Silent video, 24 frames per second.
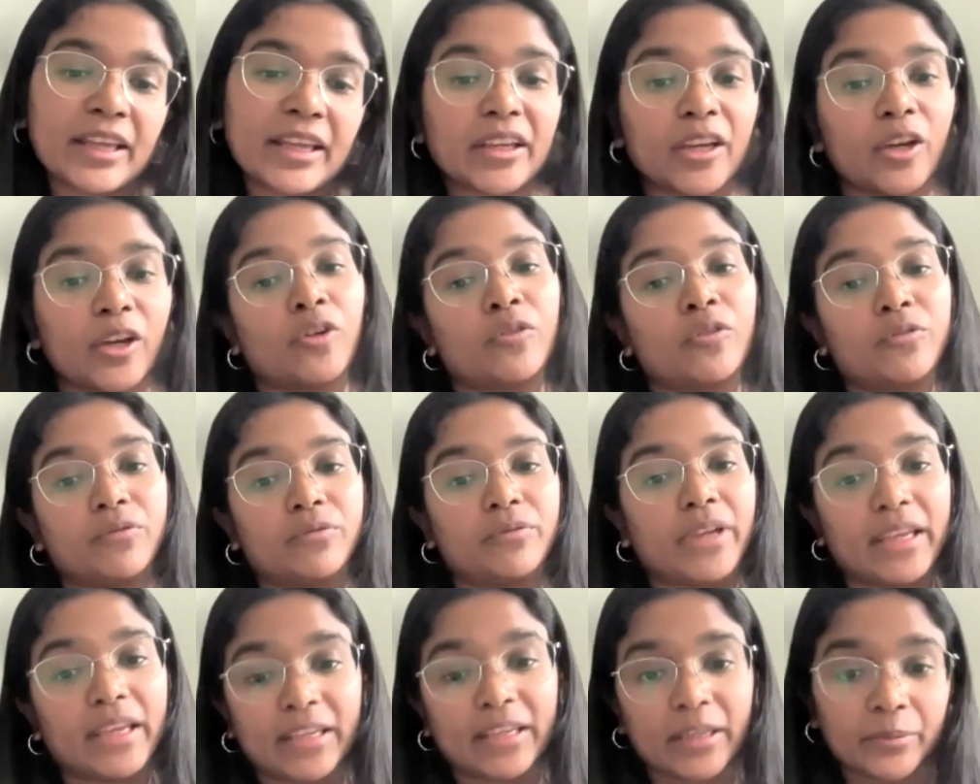
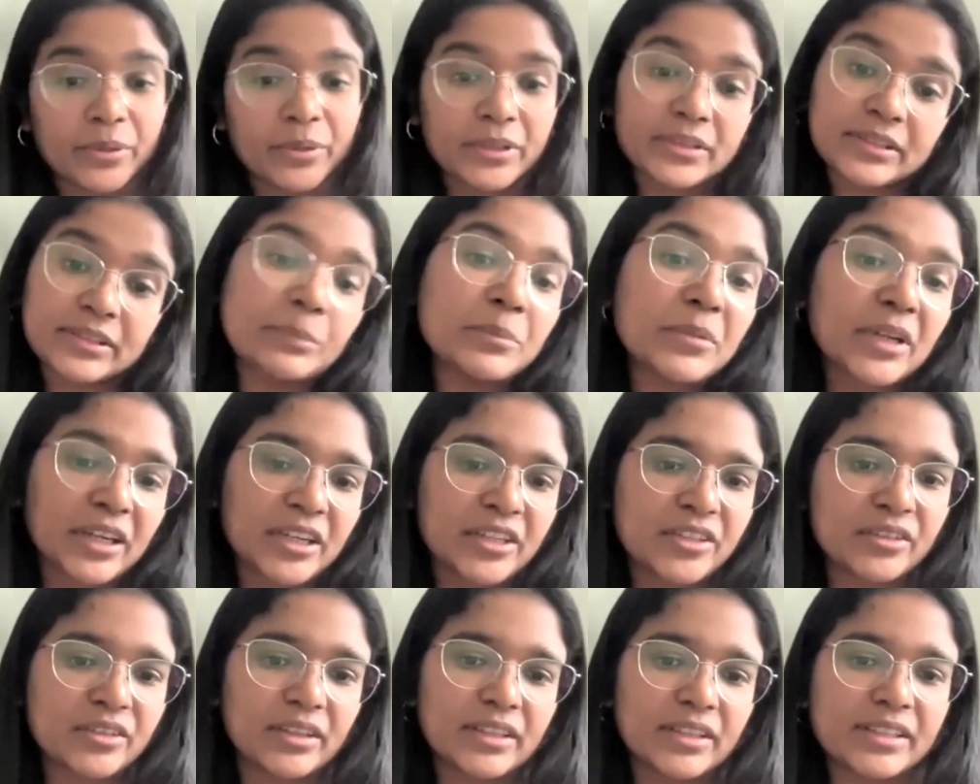area with some
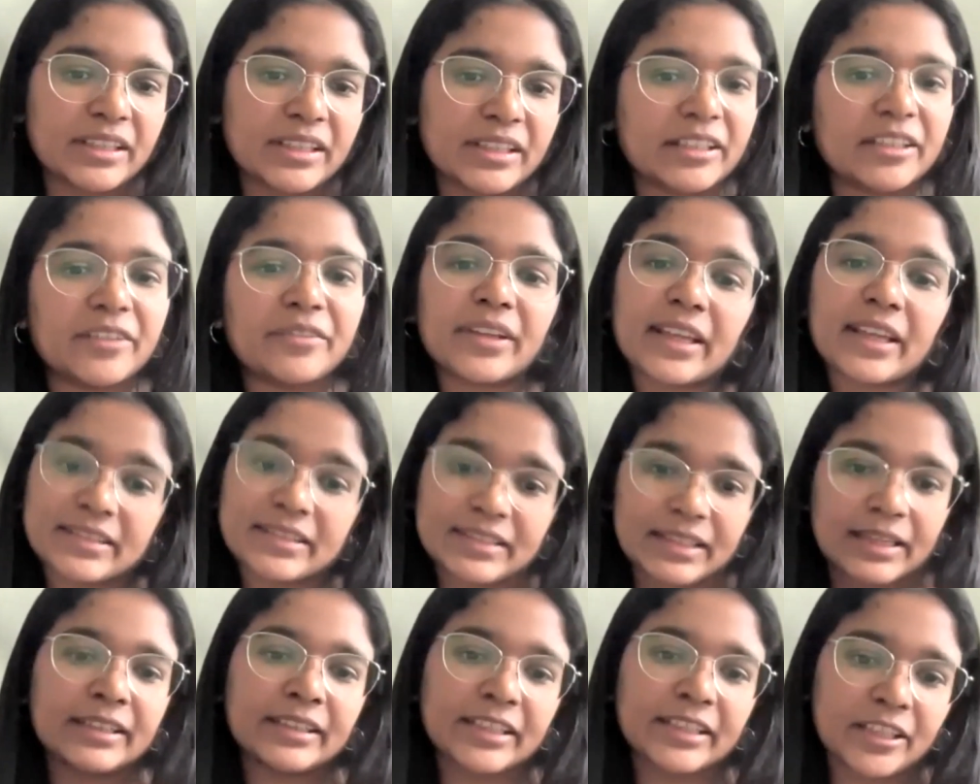cultural
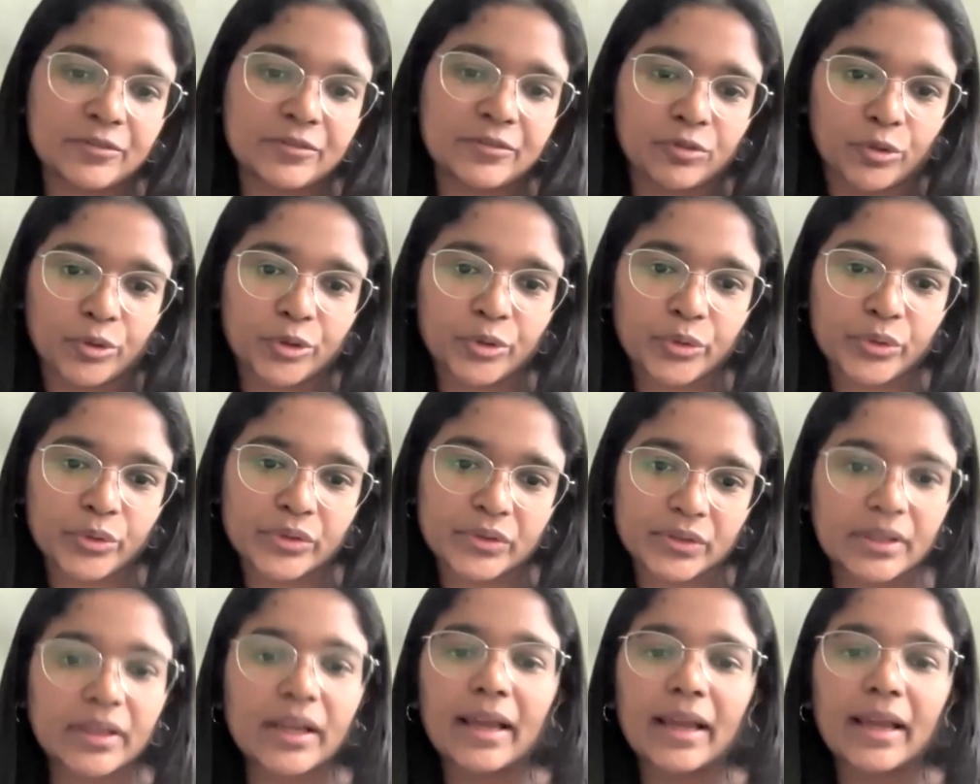significance and take
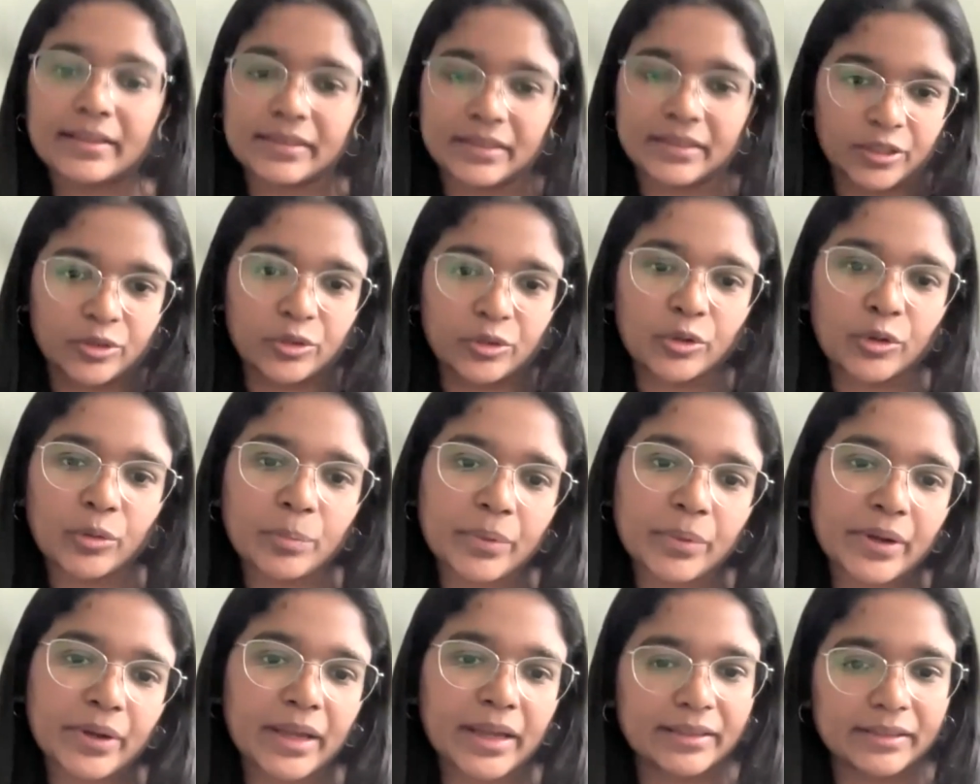photos as a
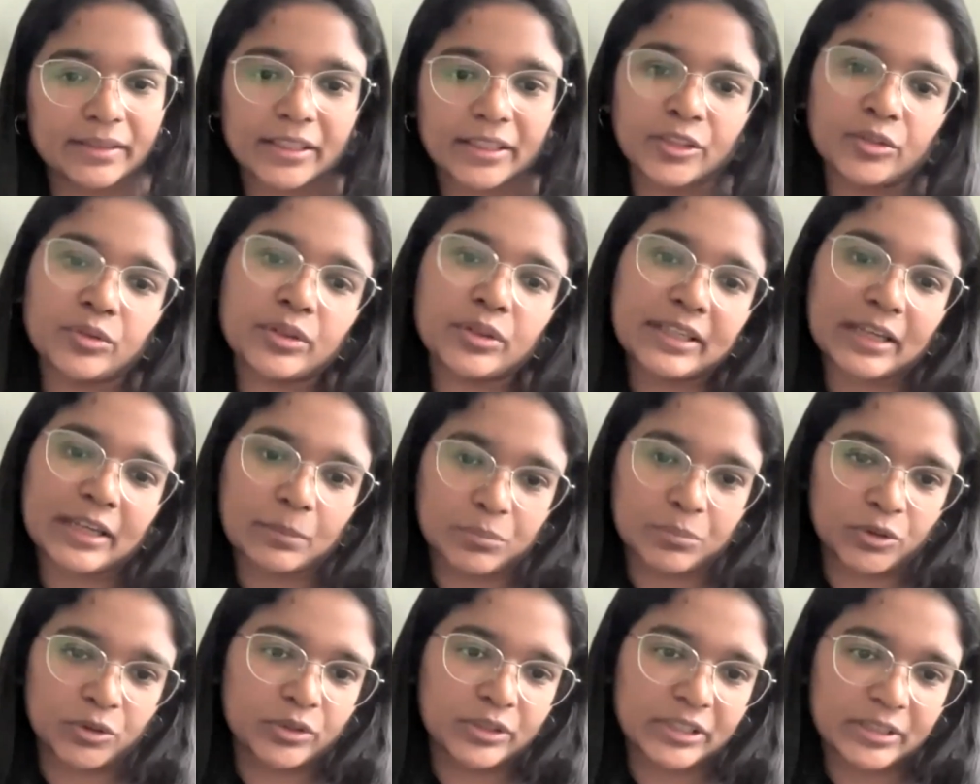group, and then you can
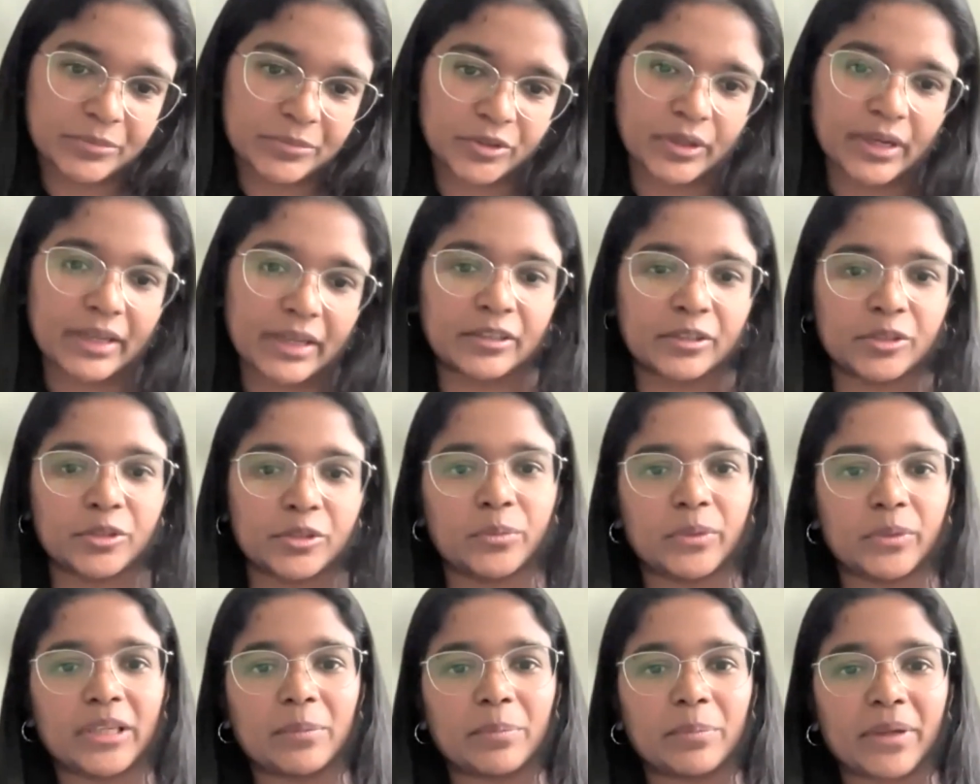upload them together
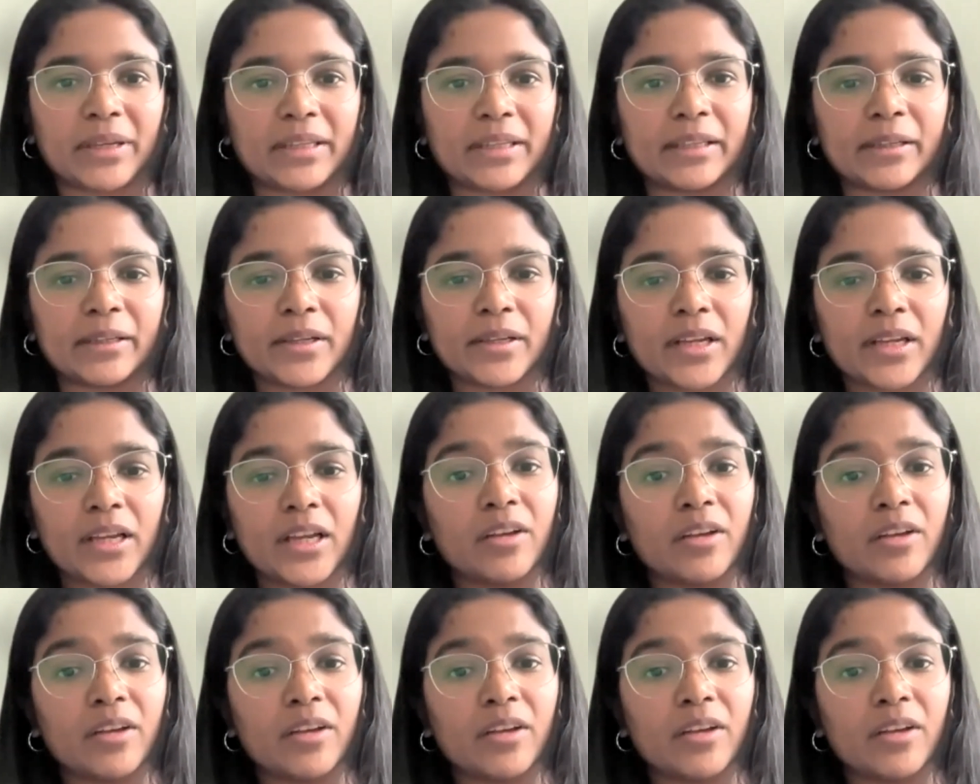to Wikipedia.